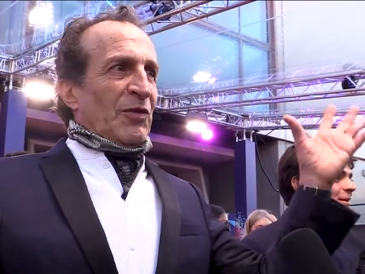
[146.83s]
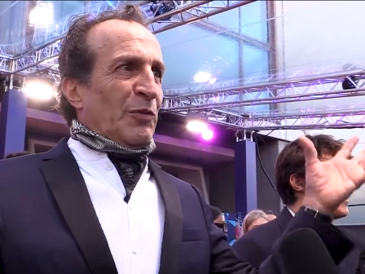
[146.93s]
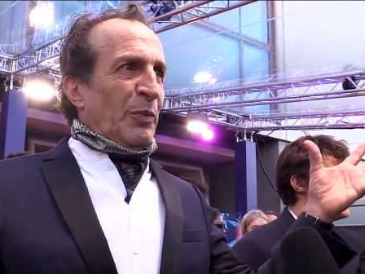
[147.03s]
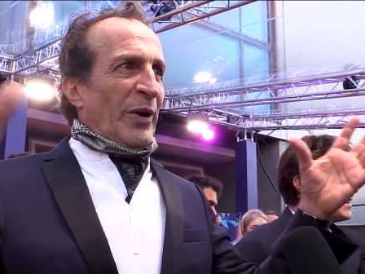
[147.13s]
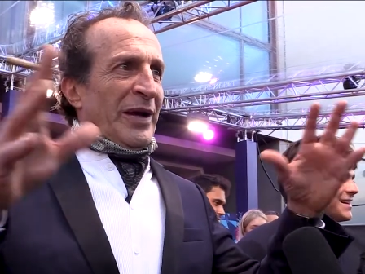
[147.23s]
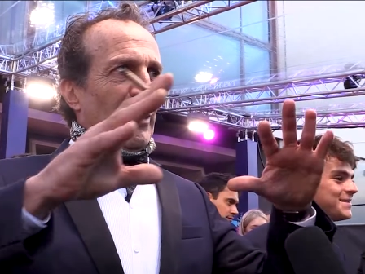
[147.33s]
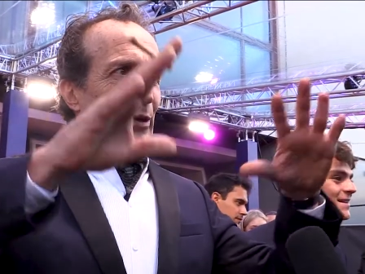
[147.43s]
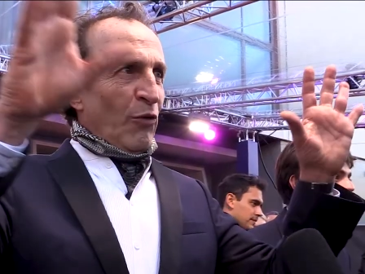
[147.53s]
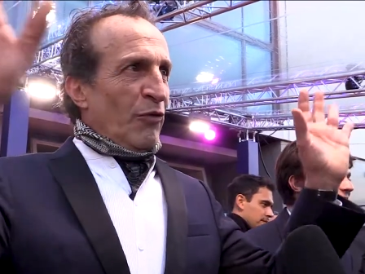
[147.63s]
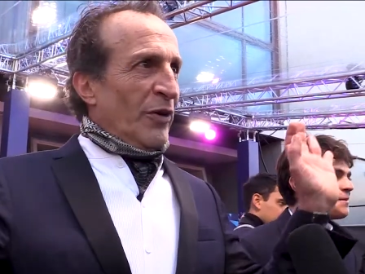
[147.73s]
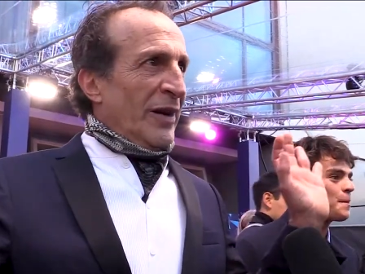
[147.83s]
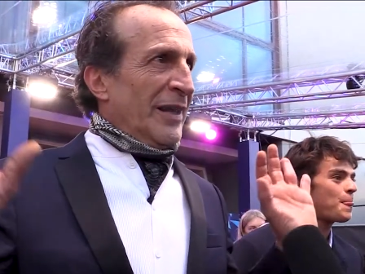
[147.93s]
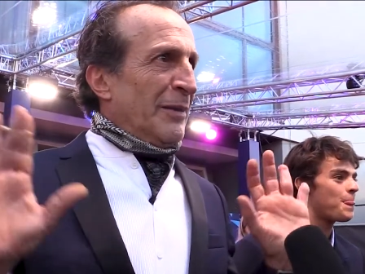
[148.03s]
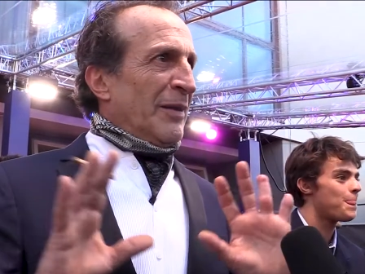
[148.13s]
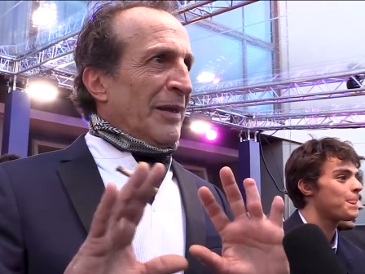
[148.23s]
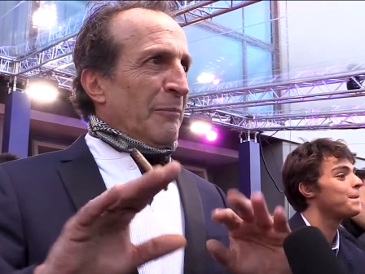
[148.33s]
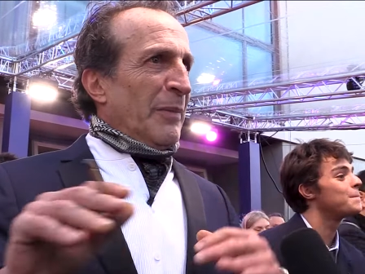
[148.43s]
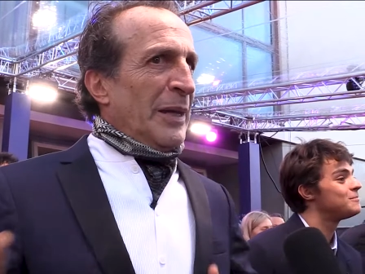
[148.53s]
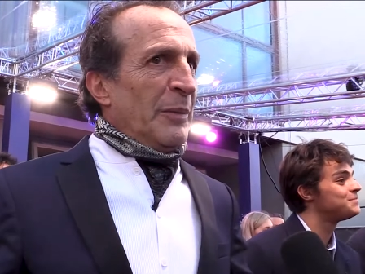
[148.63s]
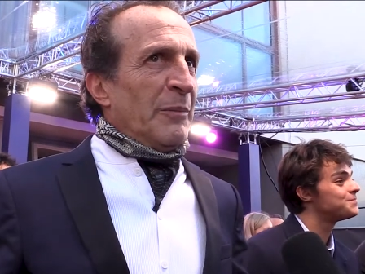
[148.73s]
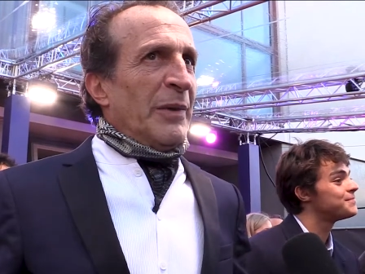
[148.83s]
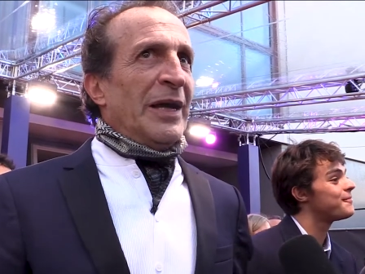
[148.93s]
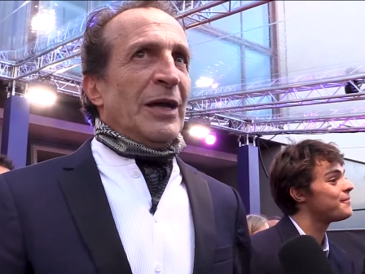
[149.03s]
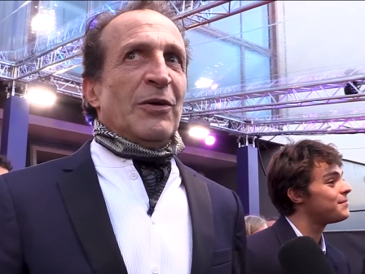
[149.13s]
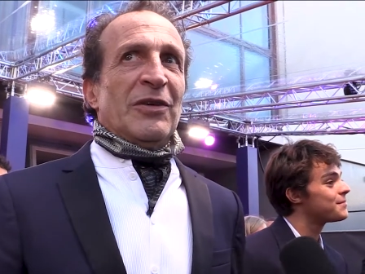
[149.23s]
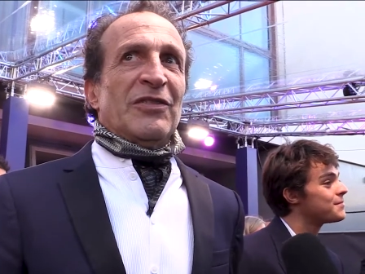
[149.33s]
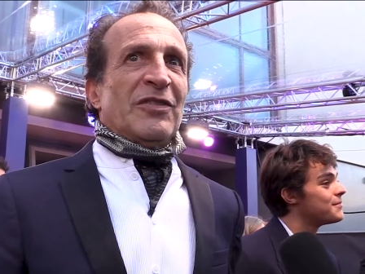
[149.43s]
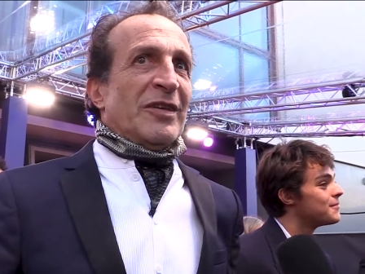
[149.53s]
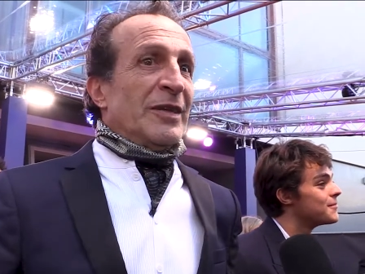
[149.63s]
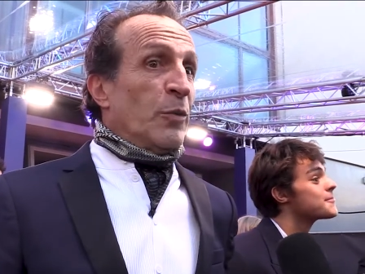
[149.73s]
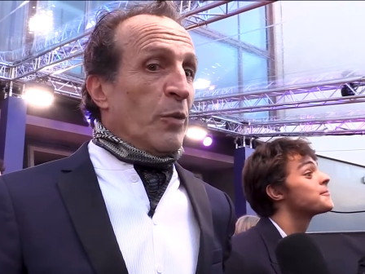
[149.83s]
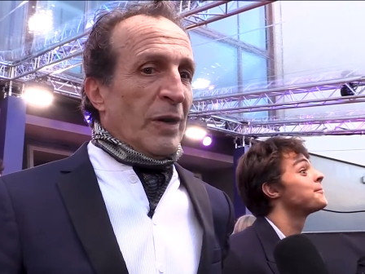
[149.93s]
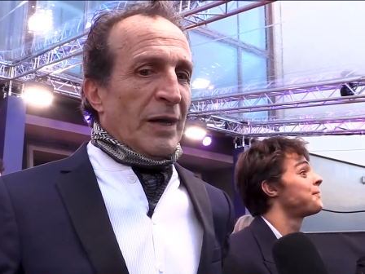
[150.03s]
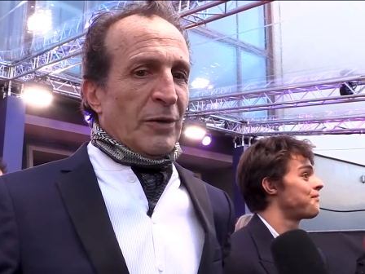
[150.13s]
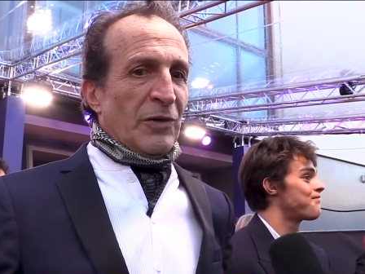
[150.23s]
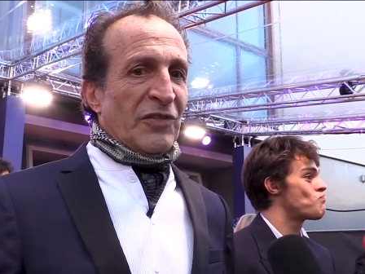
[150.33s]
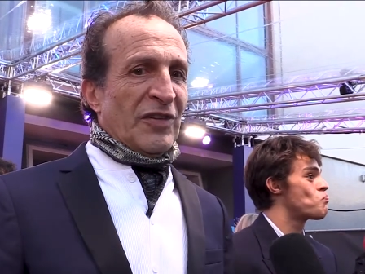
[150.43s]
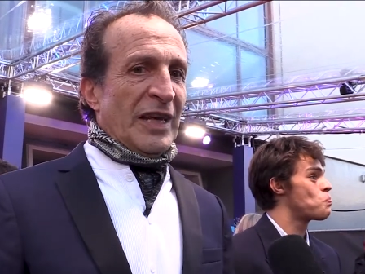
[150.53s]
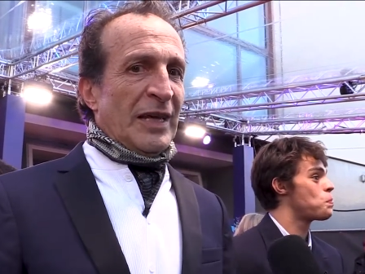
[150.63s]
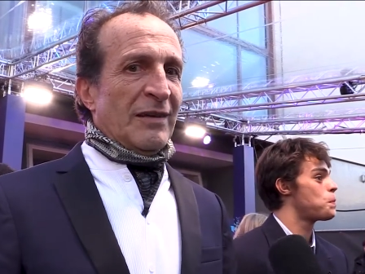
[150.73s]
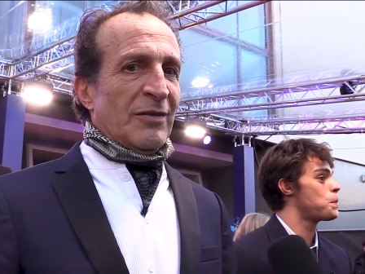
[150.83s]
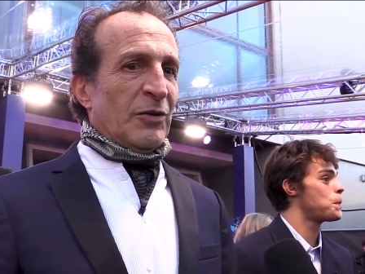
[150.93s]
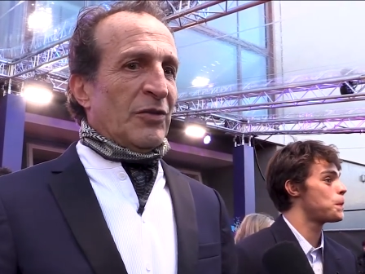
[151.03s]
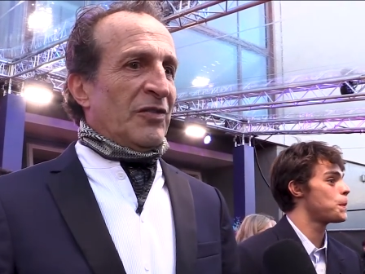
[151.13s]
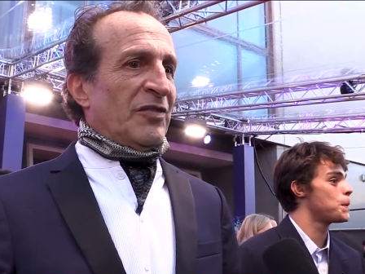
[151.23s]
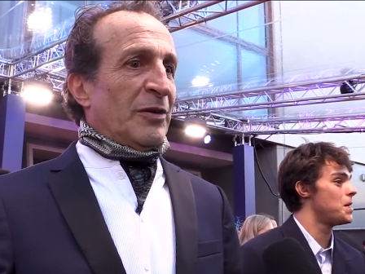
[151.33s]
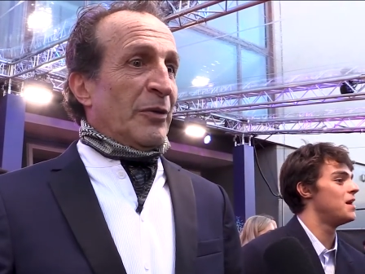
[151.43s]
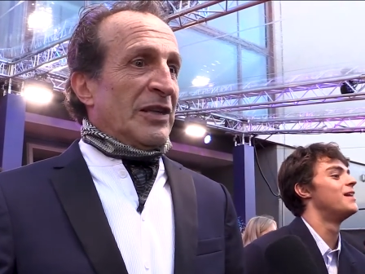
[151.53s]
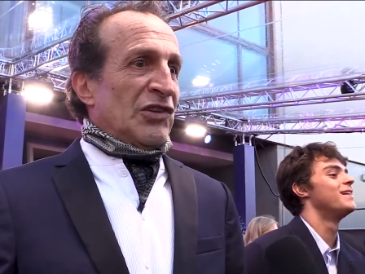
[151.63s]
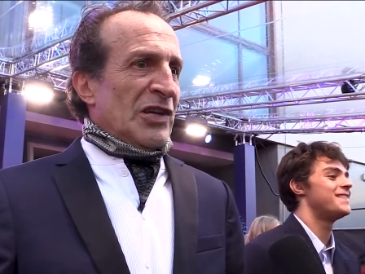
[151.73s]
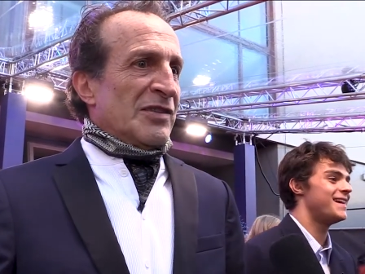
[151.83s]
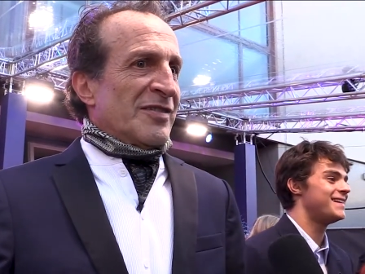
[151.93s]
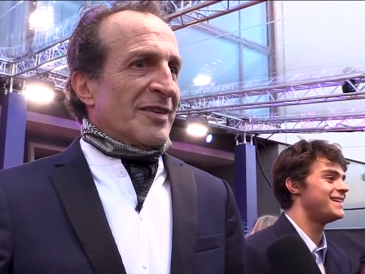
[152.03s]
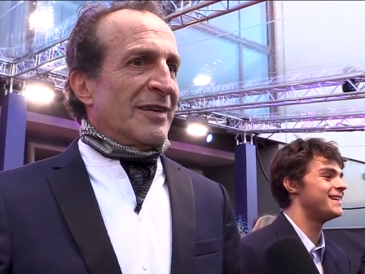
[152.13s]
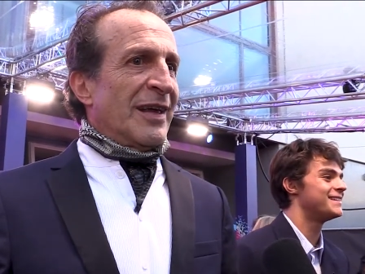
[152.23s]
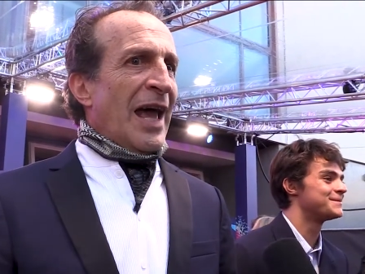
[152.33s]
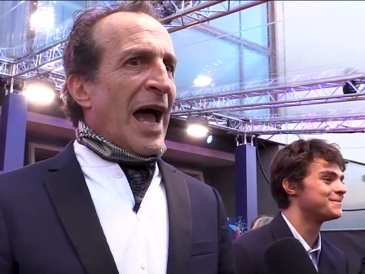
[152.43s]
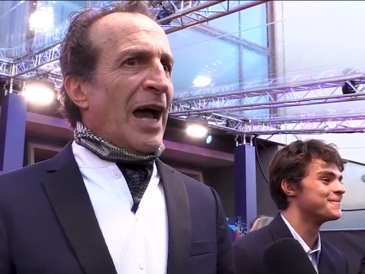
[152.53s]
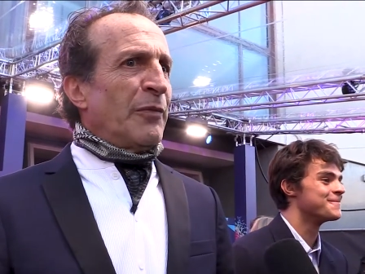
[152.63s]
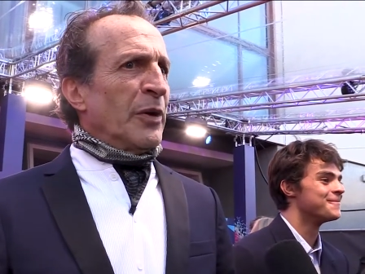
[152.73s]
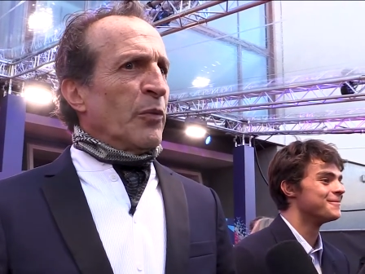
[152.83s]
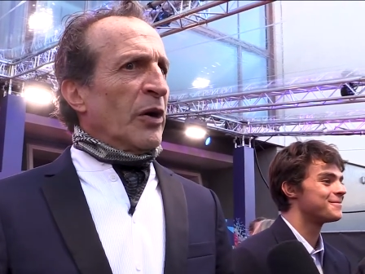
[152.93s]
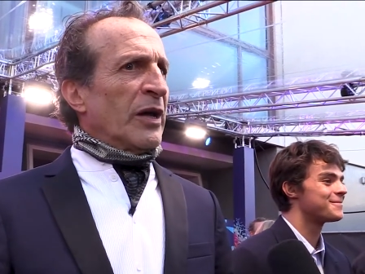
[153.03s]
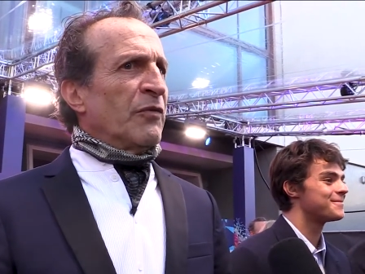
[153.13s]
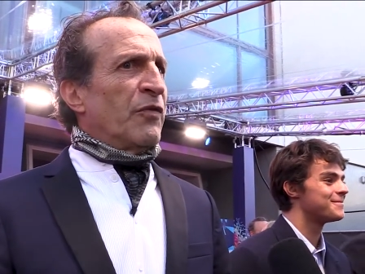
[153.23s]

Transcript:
Speaker 1: spread all over, and many, many audiences in the world are going to see it, so this is a great chance. I've been working